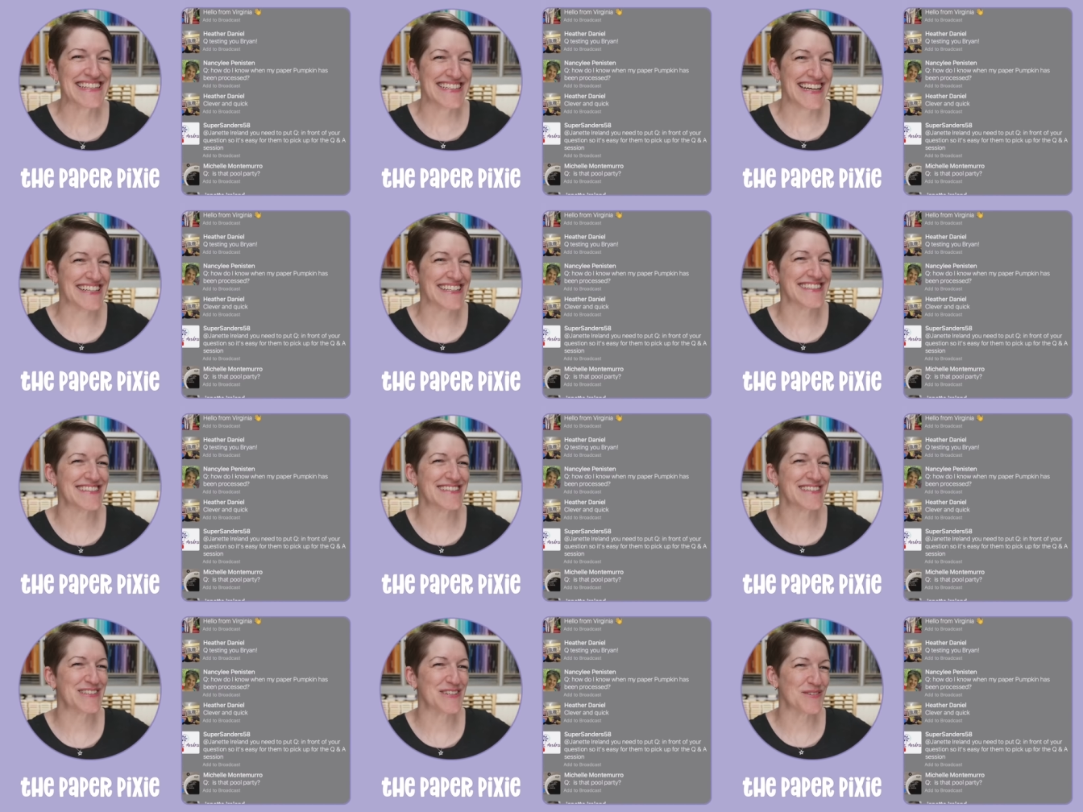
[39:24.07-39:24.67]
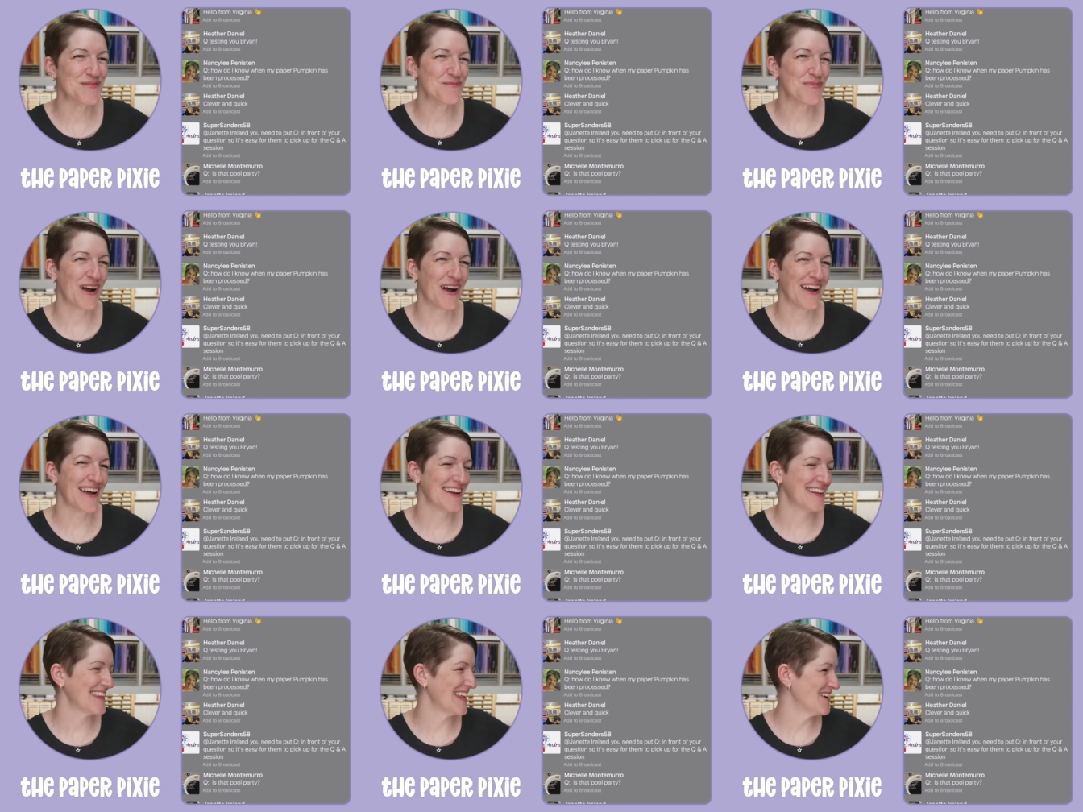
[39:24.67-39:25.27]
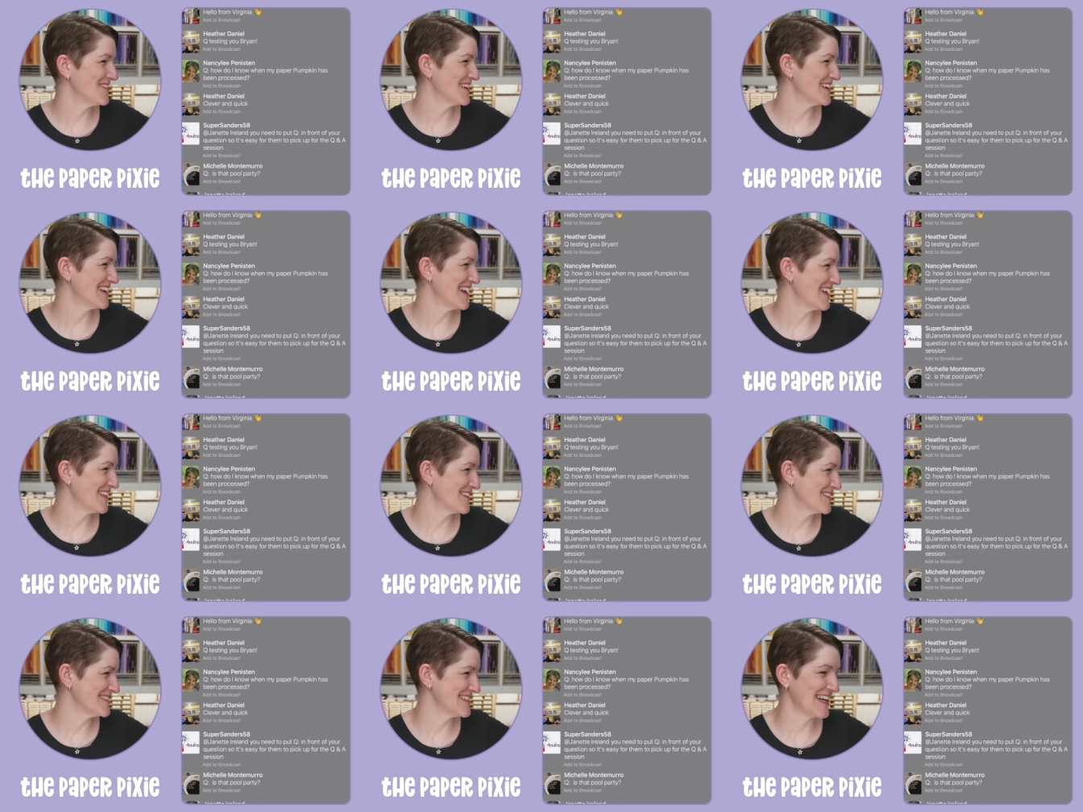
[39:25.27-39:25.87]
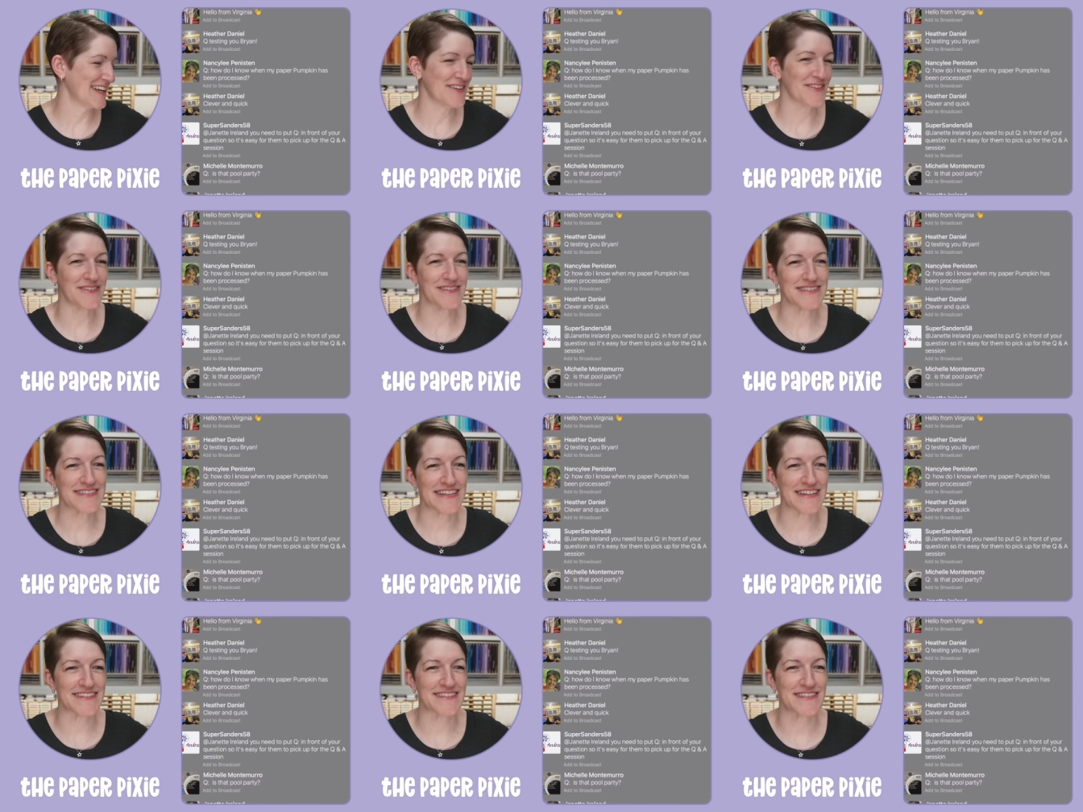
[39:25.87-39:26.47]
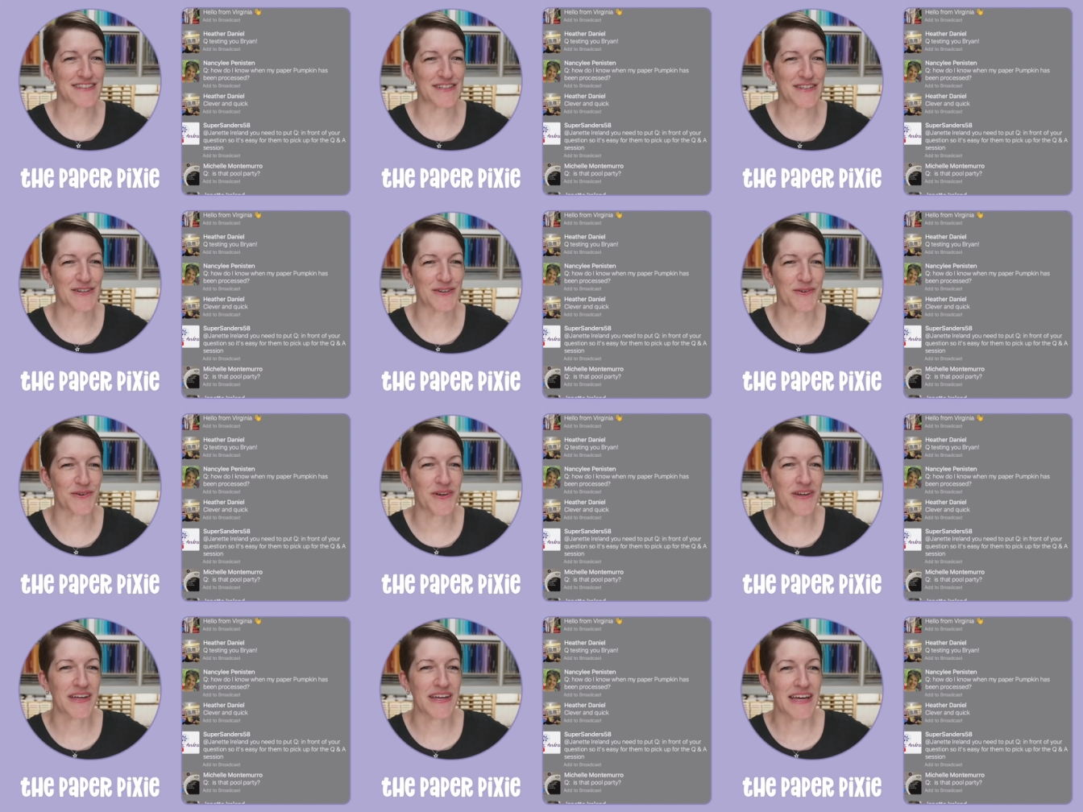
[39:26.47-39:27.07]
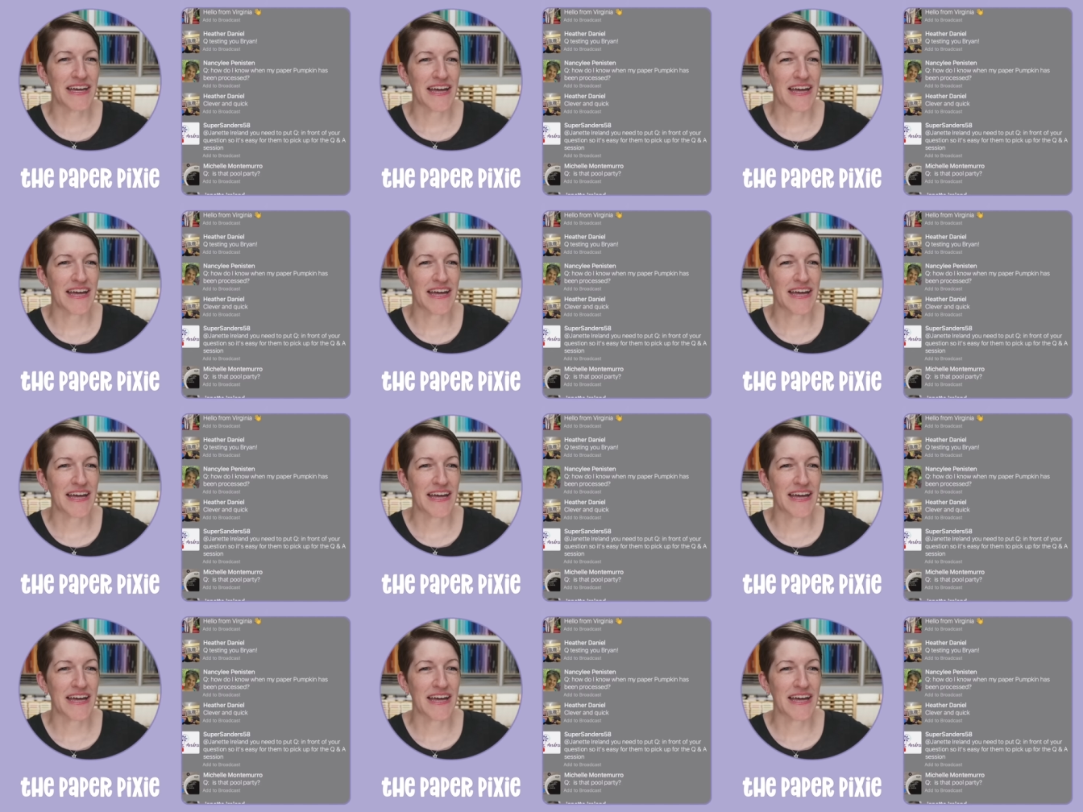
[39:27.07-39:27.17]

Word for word: Testing you, Brian it, Heather Daniels testing you.